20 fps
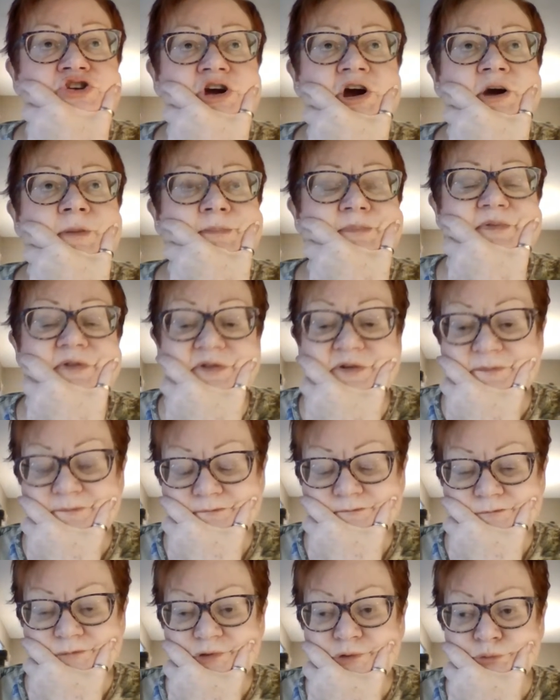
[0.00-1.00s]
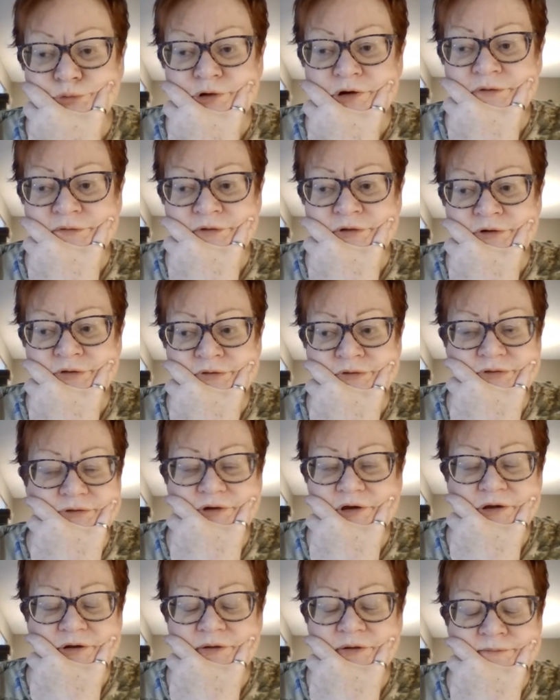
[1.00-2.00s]
Sharp's, one of hers.
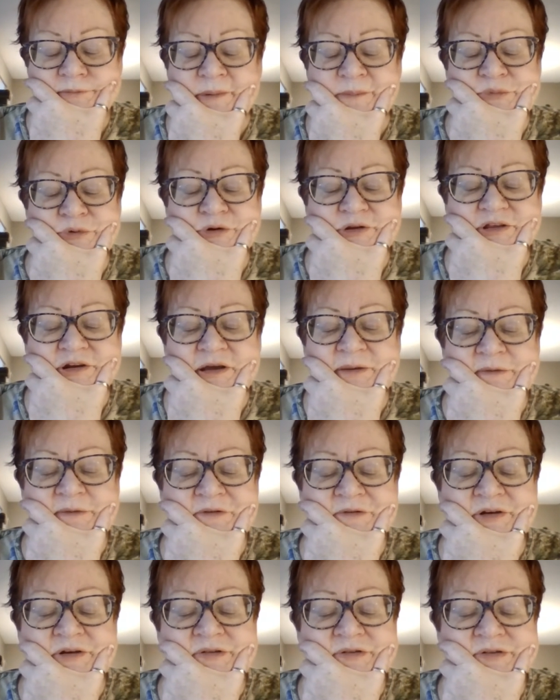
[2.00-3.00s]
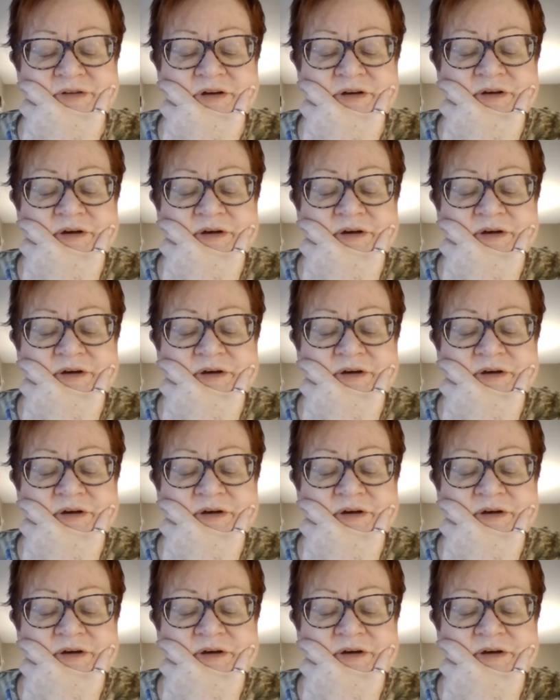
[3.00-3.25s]
I can't remember what the name of it is.